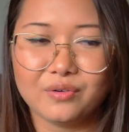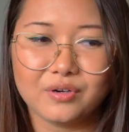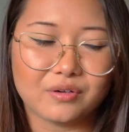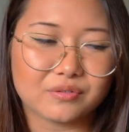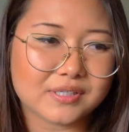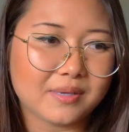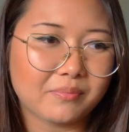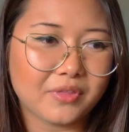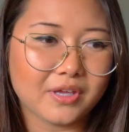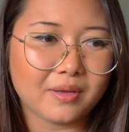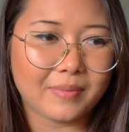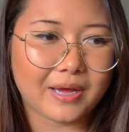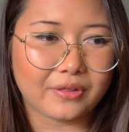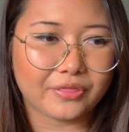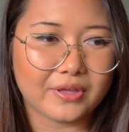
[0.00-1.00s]
don't know,
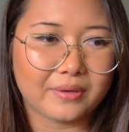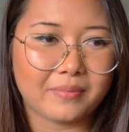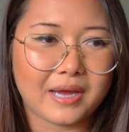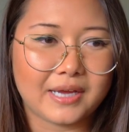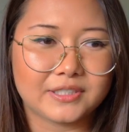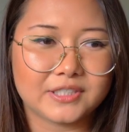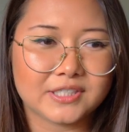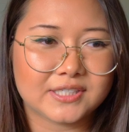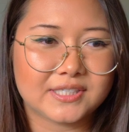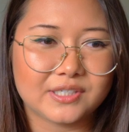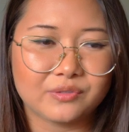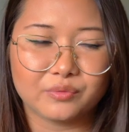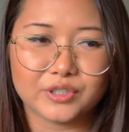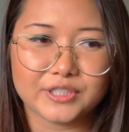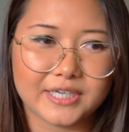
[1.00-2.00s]
something about them, I just
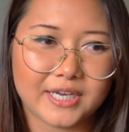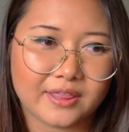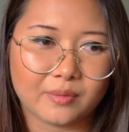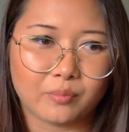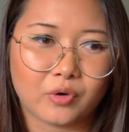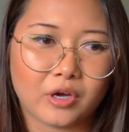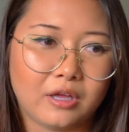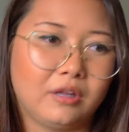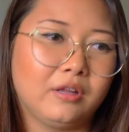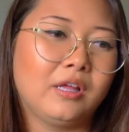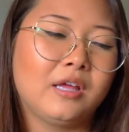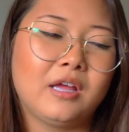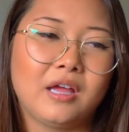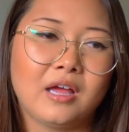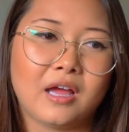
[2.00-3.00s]
didn't retain them well.